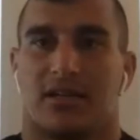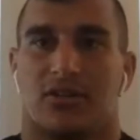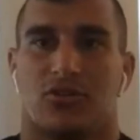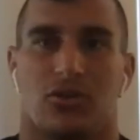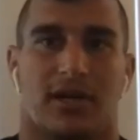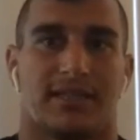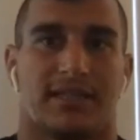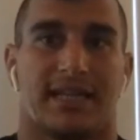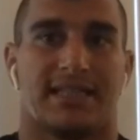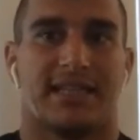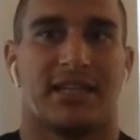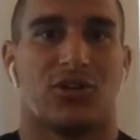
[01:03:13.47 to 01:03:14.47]
you know, that
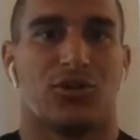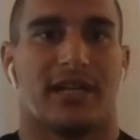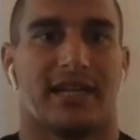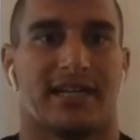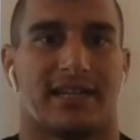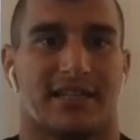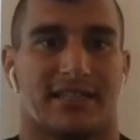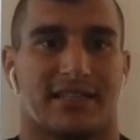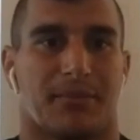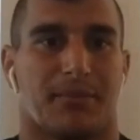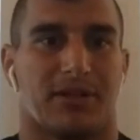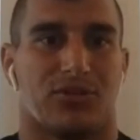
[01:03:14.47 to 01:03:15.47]
I didn't look like
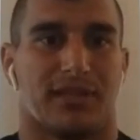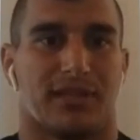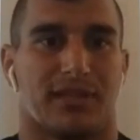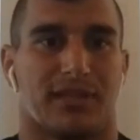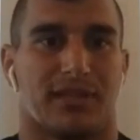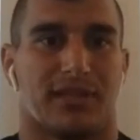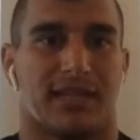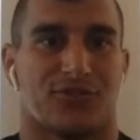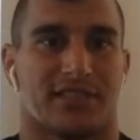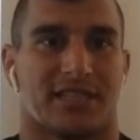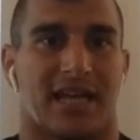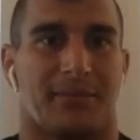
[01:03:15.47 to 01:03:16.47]
somebody that's his
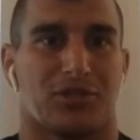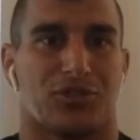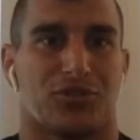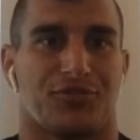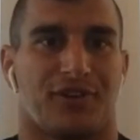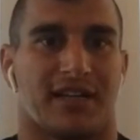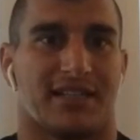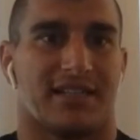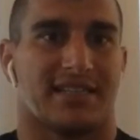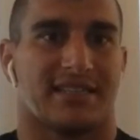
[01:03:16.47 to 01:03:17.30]
first amateur fight.